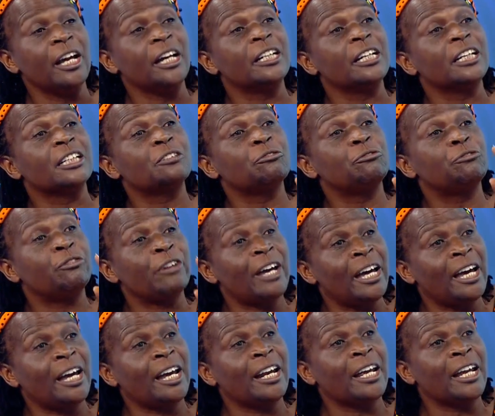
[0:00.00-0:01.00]
It is
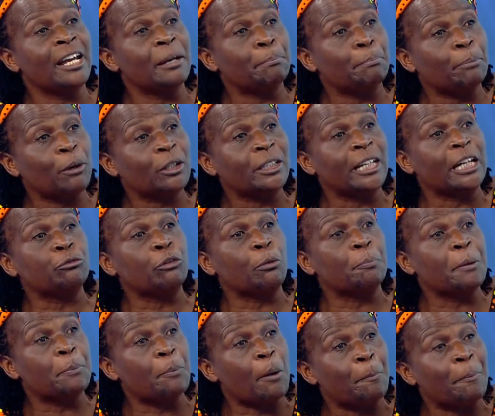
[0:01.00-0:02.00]
very important for
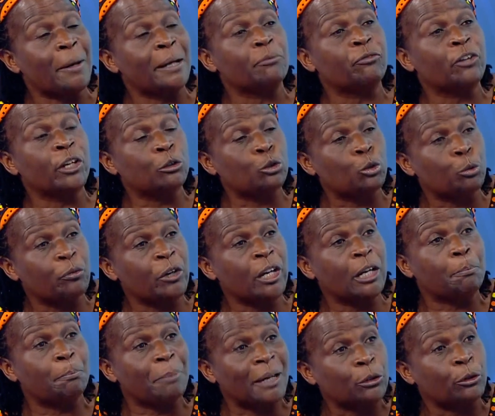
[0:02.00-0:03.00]
people to
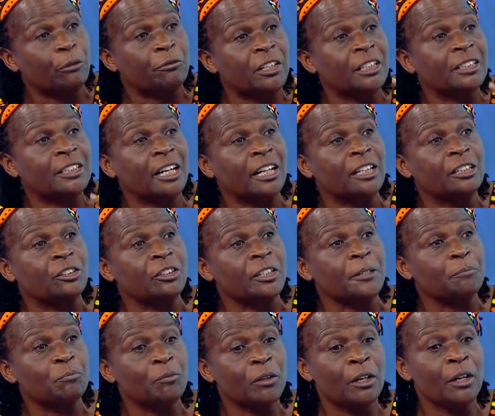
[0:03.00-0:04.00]
feel part of this country.
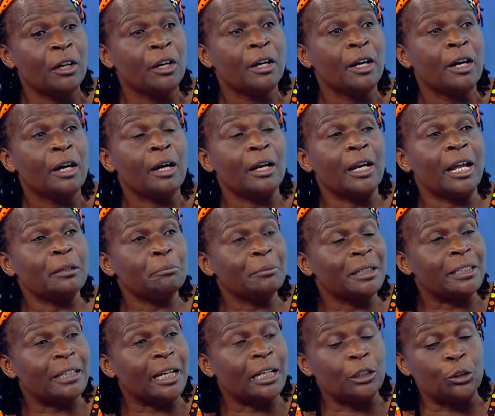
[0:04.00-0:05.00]
Let me
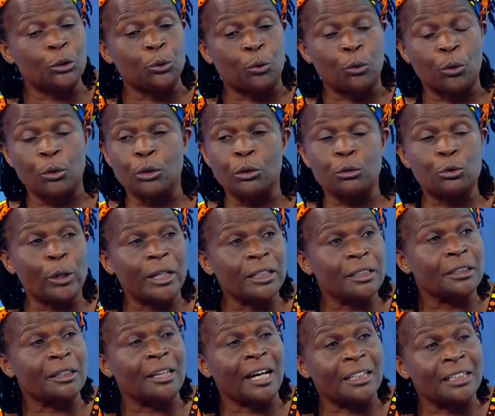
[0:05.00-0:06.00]
tell you,
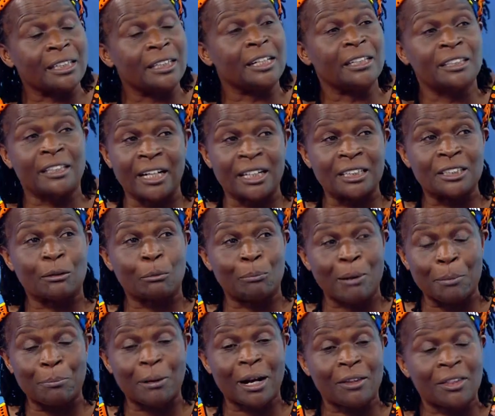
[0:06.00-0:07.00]
2013, in case
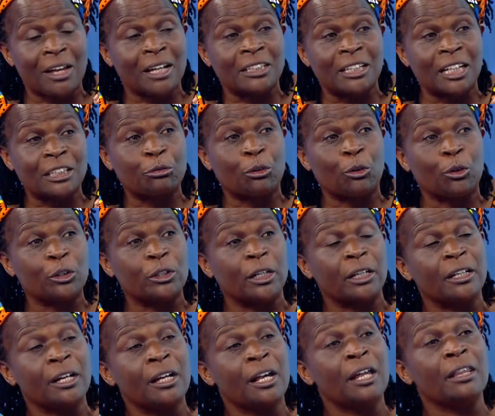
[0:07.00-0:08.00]
my brother had just
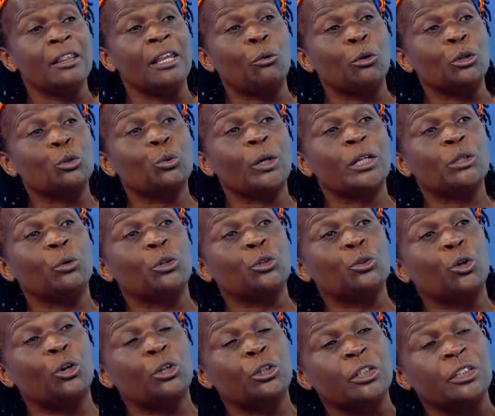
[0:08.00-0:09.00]
forgotten, there was what was
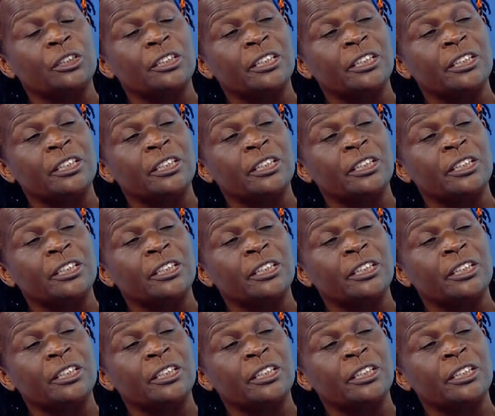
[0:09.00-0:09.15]
called